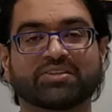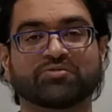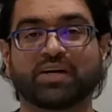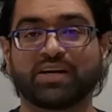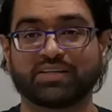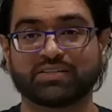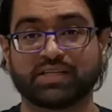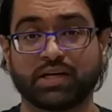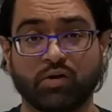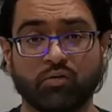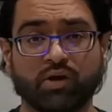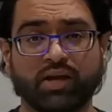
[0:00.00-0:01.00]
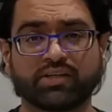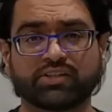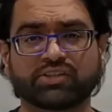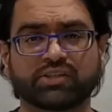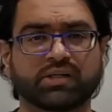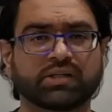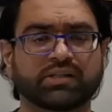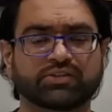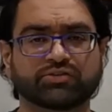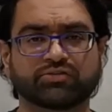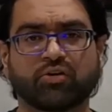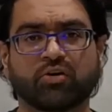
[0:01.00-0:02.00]
as well as the location, the
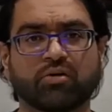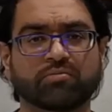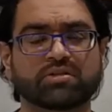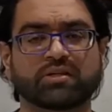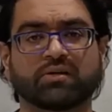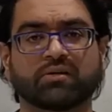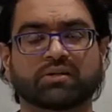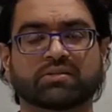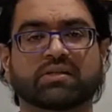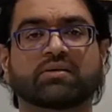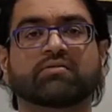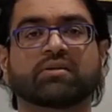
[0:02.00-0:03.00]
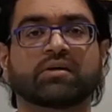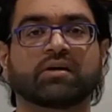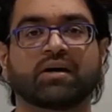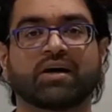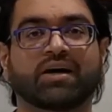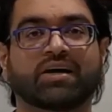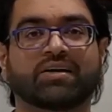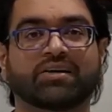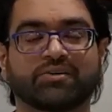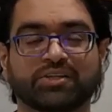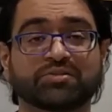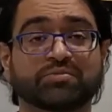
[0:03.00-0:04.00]
storms, and all that stuff. And
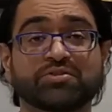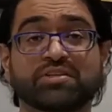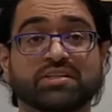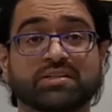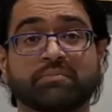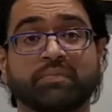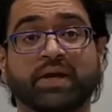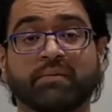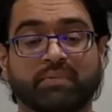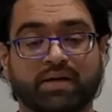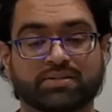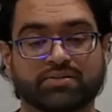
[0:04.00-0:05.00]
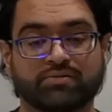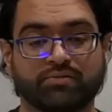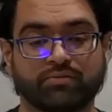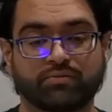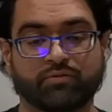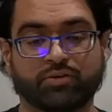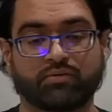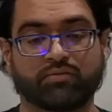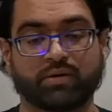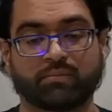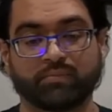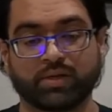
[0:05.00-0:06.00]
his music is a big plus for the
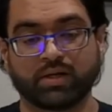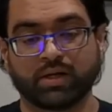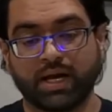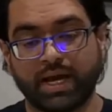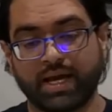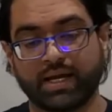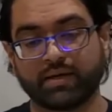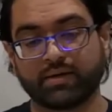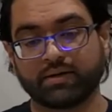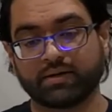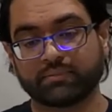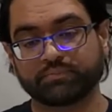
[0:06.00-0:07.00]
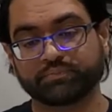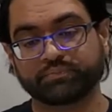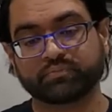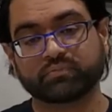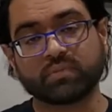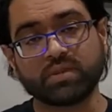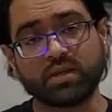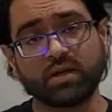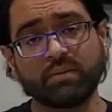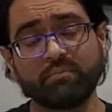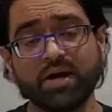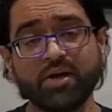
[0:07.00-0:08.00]
film. And
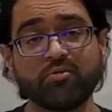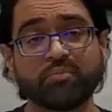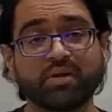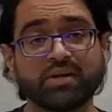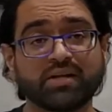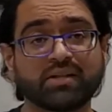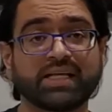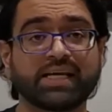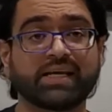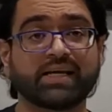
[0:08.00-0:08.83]
in my opinion,